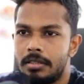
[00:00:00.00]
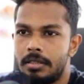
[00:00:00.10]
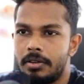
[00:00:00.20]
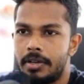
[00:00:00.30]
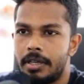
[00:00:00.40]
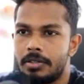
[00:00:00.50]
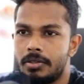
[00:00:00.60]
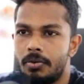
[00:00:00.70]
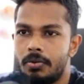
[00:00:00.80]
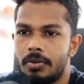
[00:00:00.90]
Okay,
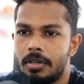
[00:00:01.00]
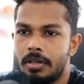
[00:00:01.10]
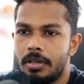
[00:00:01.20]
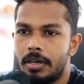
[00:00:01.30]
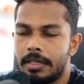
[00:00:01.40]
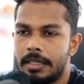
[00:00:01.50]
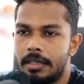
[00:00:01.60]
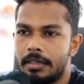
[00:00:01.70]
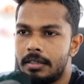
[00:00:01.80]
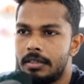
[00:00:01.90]
so I
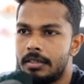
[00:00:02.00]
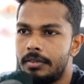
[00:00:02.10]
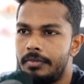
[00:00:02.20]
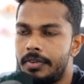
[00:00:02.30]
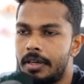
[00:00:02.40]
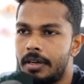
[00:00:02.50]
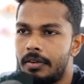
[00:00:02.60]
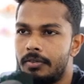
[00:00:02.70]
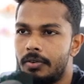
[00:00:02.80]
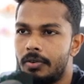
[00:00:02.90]
think we
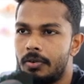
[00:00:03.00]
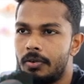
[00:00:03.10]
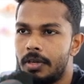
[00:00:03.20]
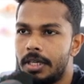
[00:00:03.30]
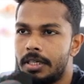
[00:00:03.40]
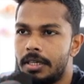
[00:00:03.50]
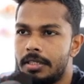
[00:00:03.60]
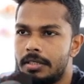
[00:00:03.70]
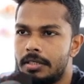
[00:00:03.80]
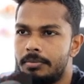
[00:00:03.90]
have
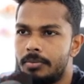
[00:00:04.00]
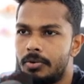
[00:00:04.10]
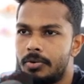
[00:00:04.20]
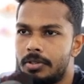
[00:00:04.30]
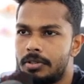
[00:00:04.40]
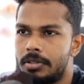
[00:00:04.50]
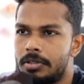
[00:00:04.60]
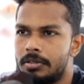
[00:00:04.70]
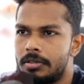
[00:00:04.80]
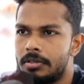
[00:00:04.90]
organize import.
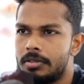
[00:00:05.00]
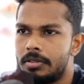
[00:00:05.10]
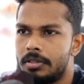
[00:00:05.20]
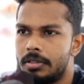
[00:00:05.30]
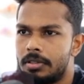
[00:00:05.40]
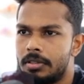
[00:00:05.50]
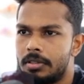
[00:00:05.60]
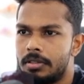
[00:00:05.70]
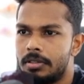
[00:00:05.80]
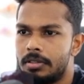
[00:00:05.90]
Hold